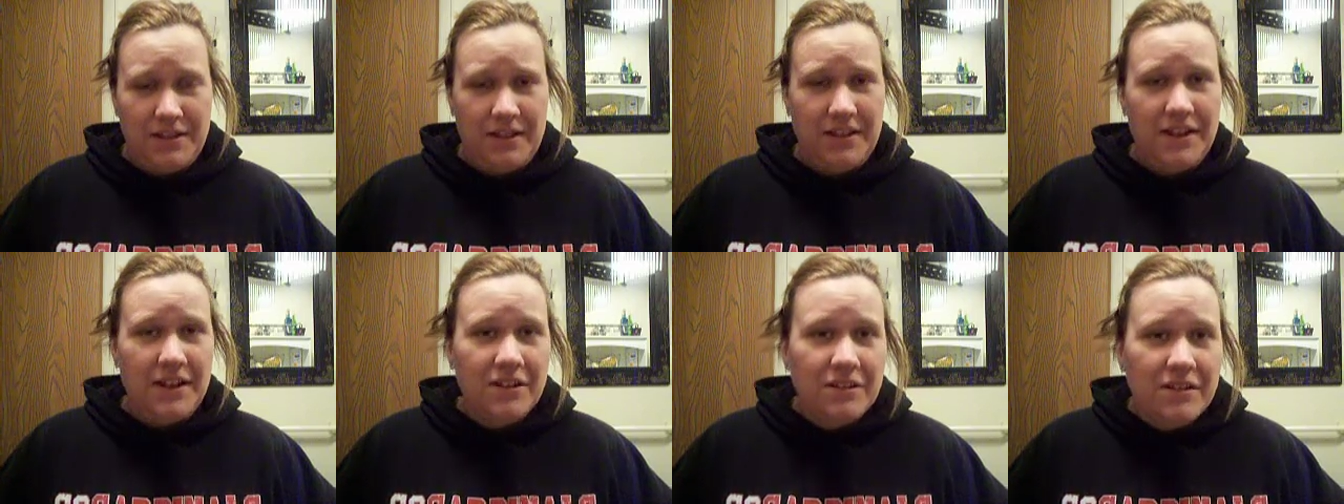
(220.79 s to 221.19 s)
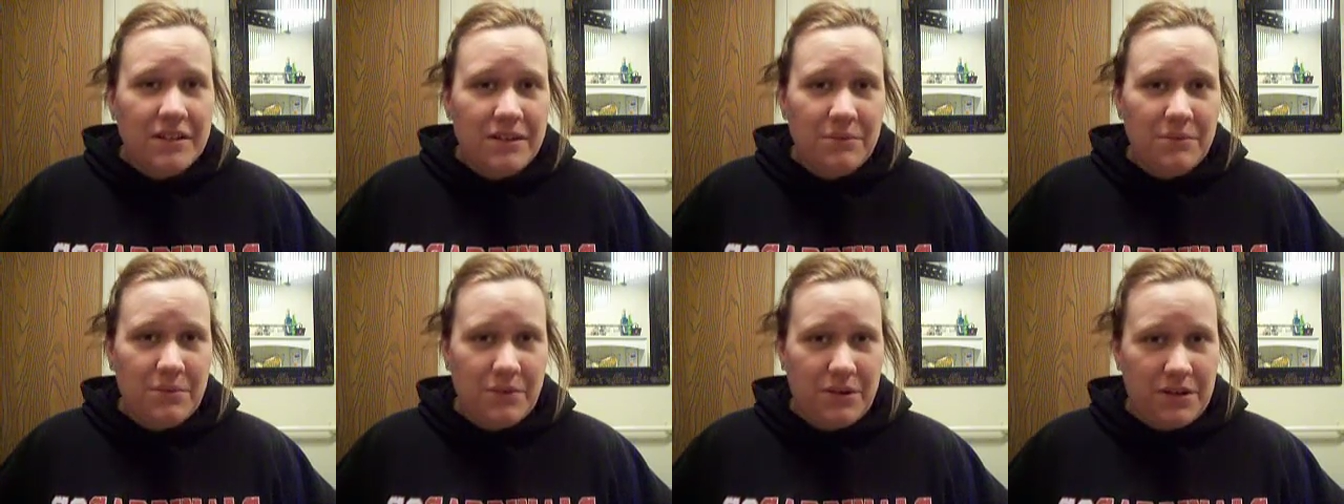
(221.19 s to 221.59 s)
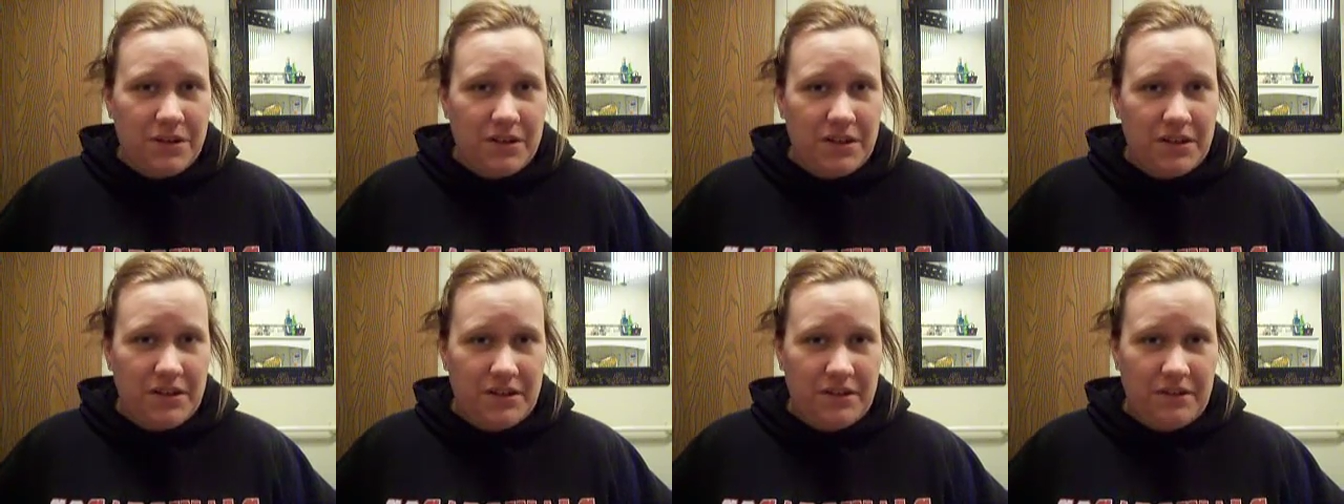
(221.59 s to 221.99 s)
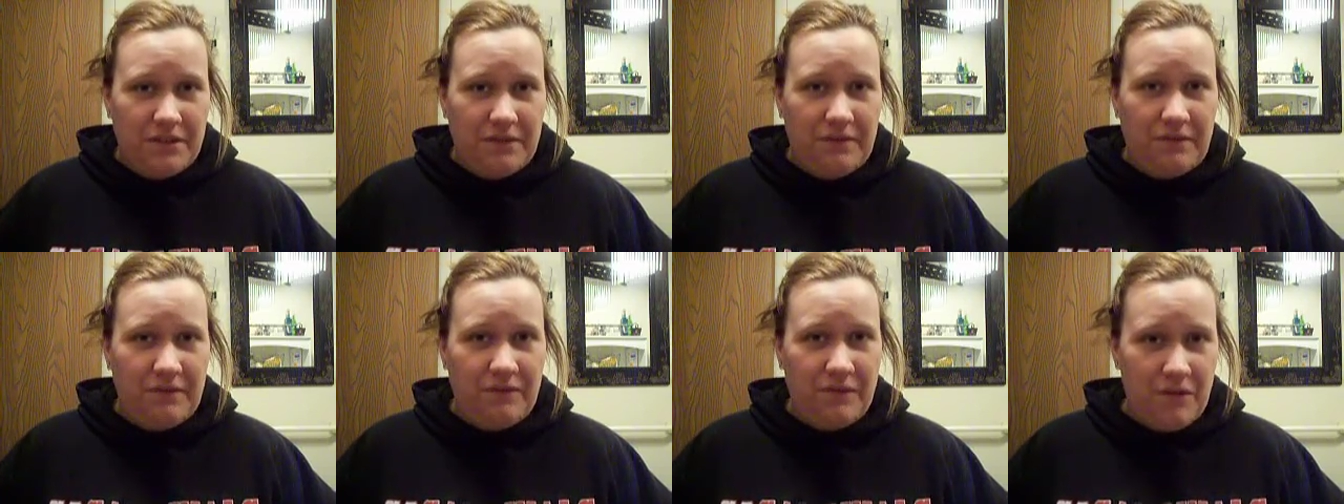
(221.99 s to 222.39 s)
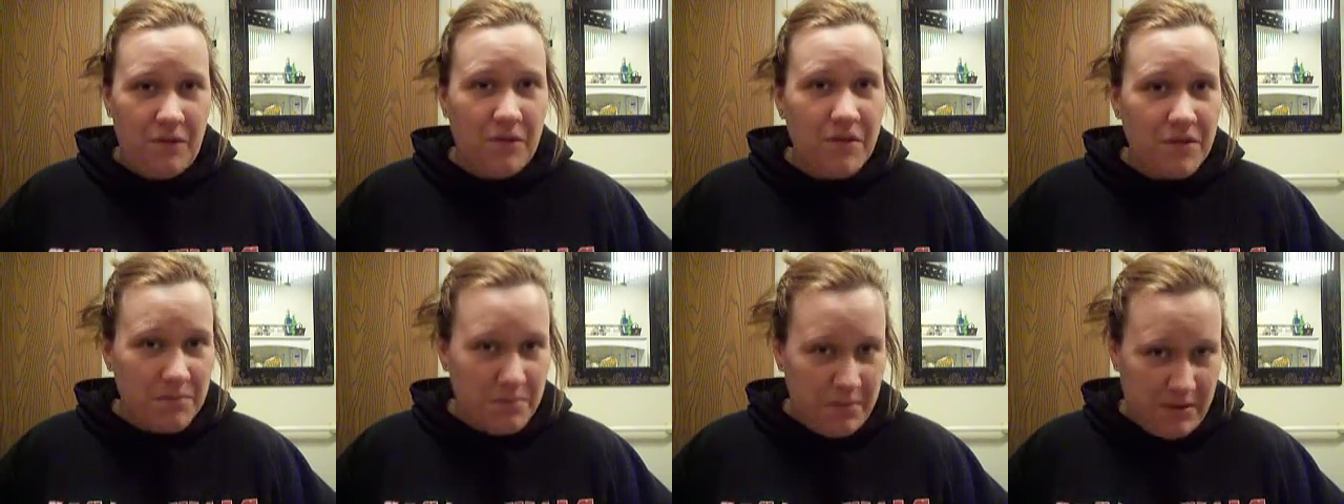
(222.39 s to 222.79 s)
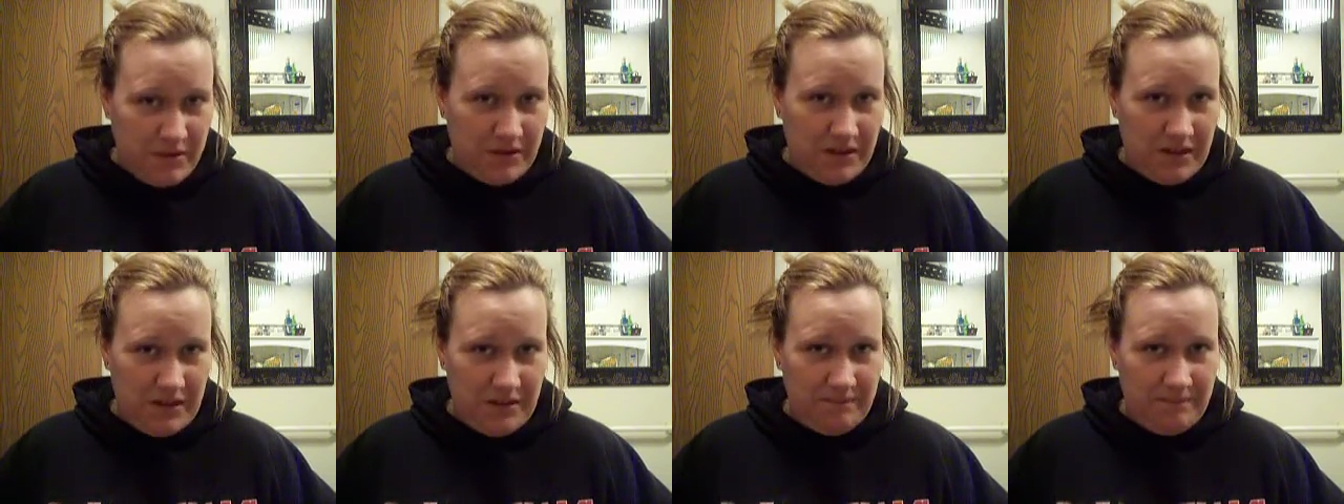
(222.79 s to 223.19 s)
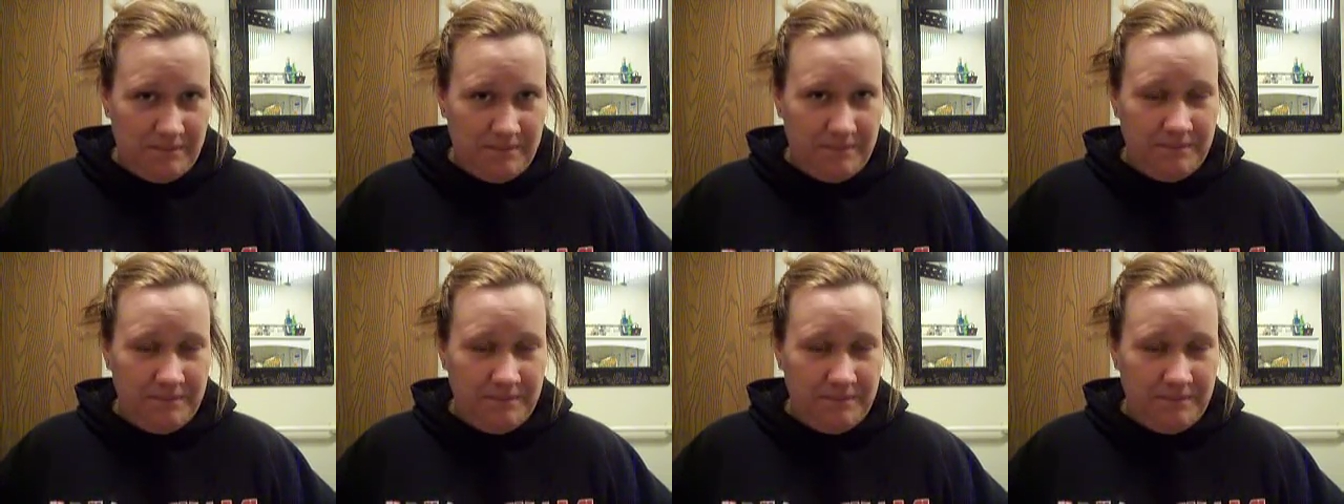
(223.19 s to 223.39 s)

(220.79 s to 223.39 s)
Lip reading: security work for the building.